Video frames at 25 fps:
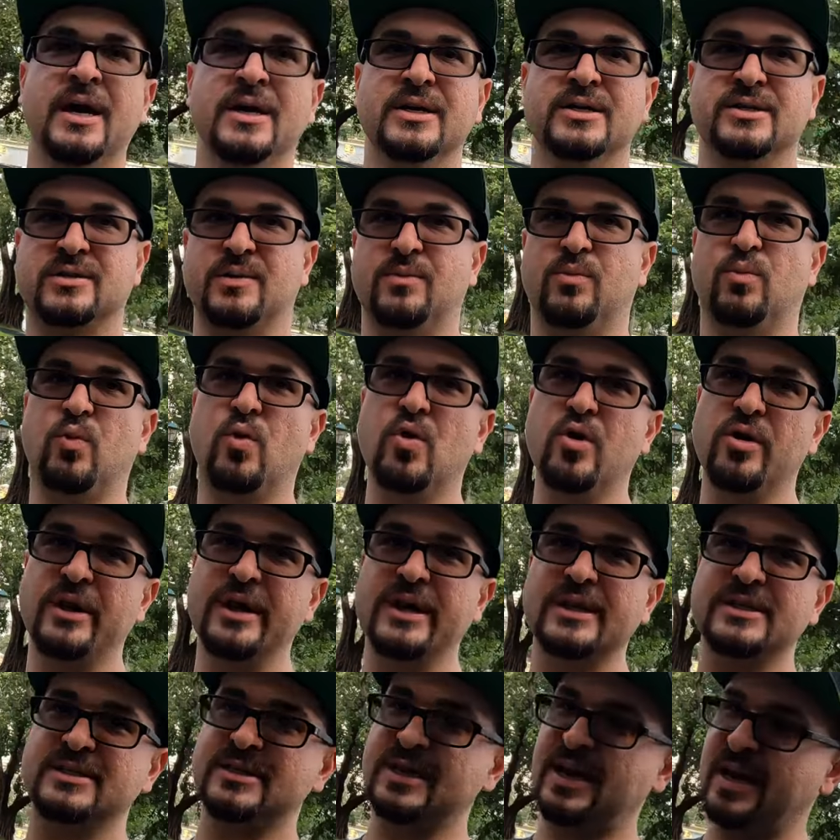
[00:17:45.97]
some
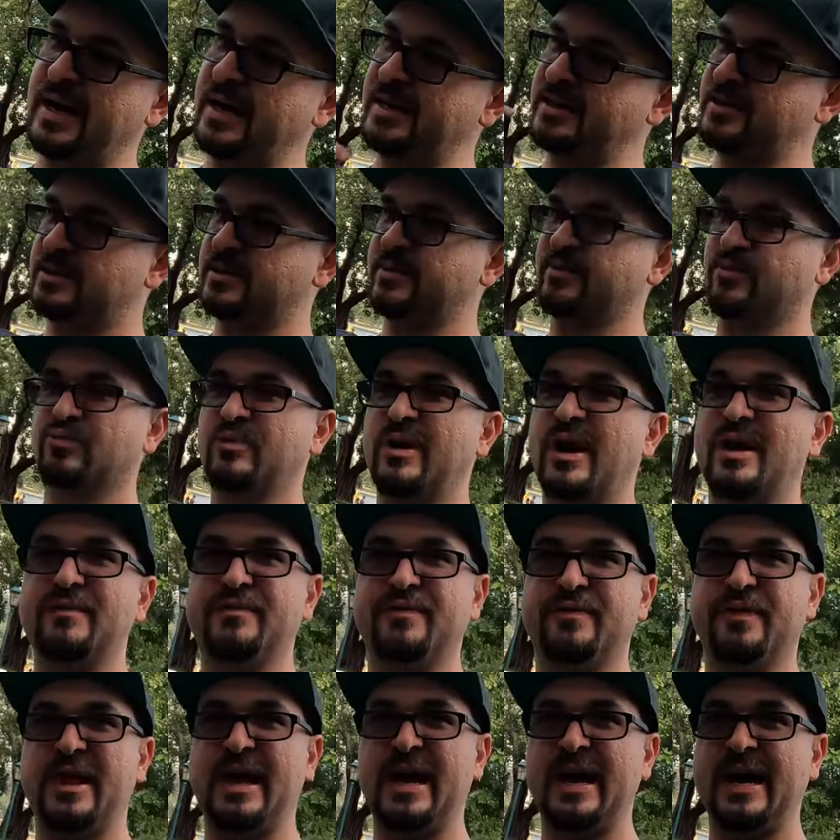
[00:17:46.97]
warning signs, some red
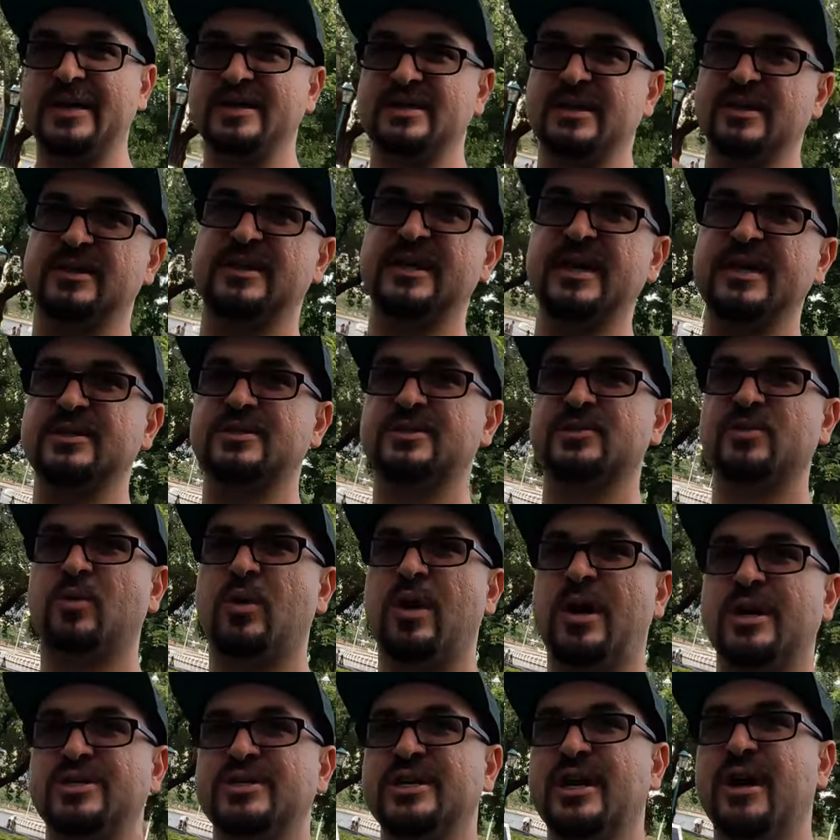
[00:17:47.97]
flags, and things to
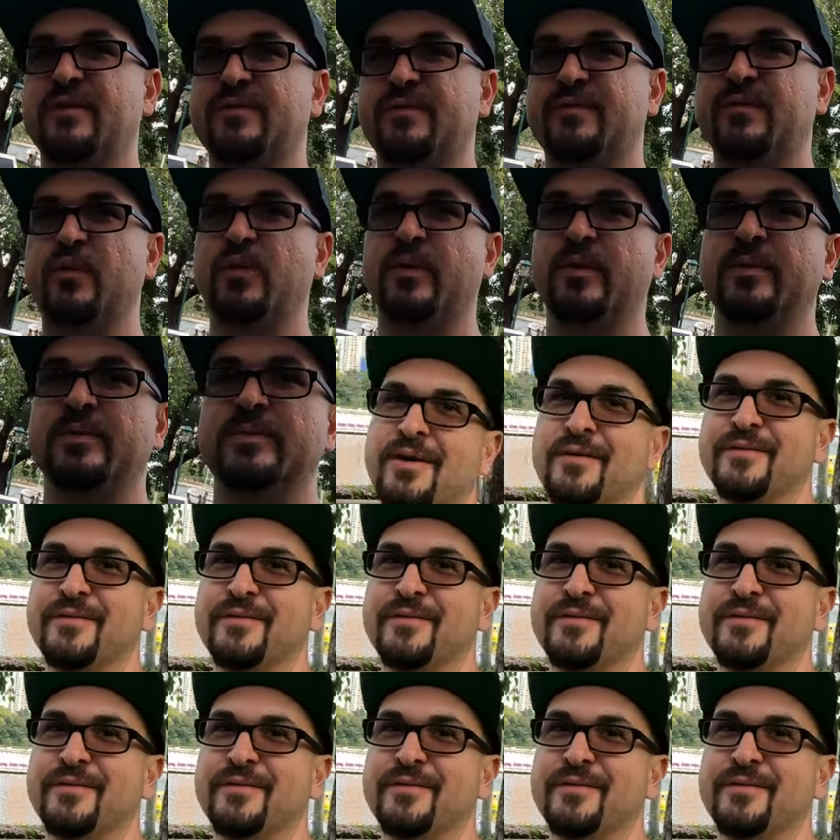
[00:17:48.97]
watch out for.